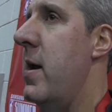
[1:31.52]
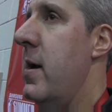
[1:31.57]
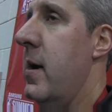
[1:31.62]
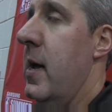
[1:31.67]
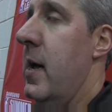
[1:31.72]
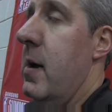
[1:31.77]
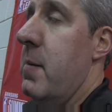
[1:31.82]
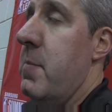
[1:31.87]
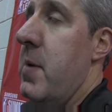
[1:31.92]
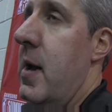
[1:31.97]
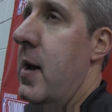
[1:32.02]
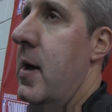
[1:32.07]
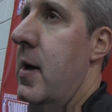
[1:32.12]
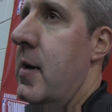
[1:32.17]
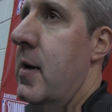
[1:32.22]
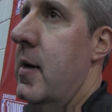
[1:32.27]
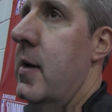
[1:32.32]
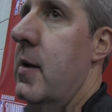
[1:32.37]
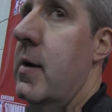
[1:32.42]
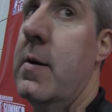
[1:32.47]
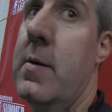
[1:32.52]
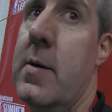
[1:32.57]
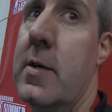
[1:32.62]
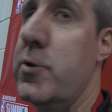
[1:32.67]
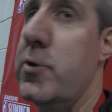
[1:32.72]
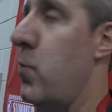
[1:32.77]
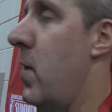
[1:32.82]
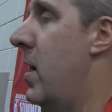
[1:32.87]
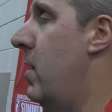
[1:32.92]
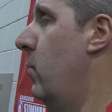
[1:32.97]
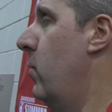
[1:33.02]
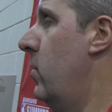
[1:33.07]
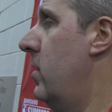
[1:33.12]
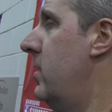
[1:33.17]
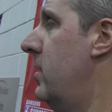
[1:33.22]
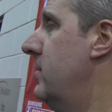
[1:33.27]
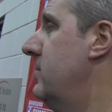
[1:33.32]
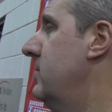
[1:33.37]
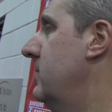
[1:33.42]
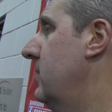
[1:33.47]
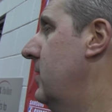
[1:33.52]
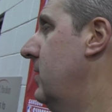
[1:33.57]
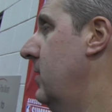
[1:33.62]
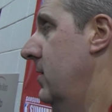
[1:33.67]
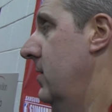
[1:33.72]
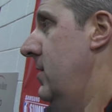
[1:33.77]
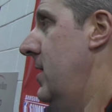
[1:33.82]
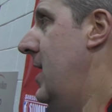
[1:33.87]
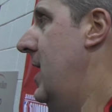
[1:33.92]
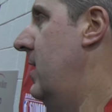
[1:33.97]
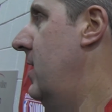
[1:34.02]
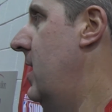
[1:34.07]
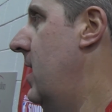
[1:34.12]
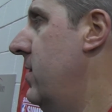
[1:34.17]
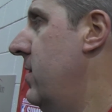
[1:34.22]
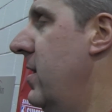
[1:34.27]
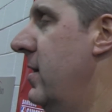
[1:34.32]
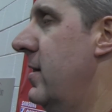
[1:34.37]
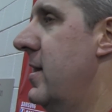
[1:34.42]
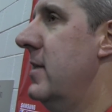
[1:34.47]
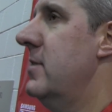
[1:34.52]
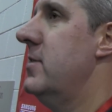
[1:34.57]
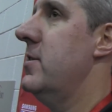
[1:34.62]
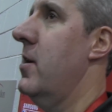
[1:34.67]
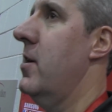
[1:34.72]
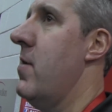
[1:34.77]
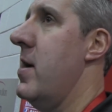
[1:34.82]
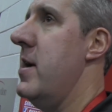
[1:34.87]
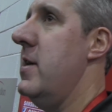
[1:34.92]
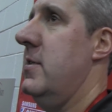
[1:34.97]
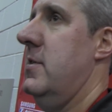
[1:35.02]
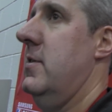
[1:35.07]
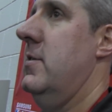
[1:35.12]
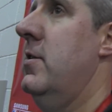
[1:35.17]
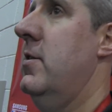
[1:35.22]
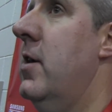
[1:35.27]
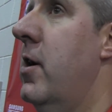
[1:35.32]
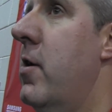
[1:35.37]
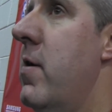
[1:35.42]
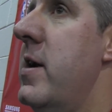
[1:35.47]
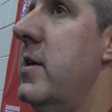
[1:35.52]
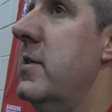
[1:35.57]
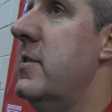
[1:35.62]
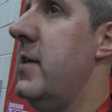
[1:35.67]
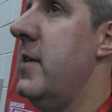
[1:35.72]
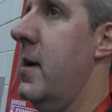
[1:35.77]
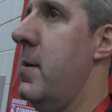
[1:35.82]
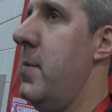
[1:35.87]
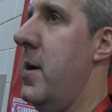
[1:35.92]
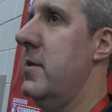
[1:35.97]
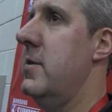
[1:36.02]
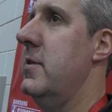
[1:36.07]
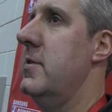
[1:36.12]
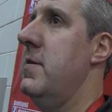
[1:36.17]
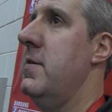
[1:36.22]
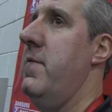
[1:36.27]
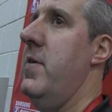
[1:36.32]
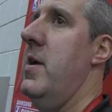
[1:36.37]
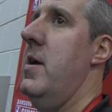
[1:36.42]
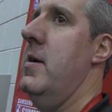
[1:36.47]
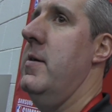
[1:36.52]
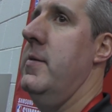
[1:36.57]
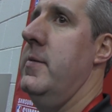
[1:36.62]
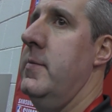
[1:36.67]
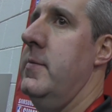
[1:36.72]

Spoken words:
Ingram. And it's round one. And I think that's the greatest thing about this event.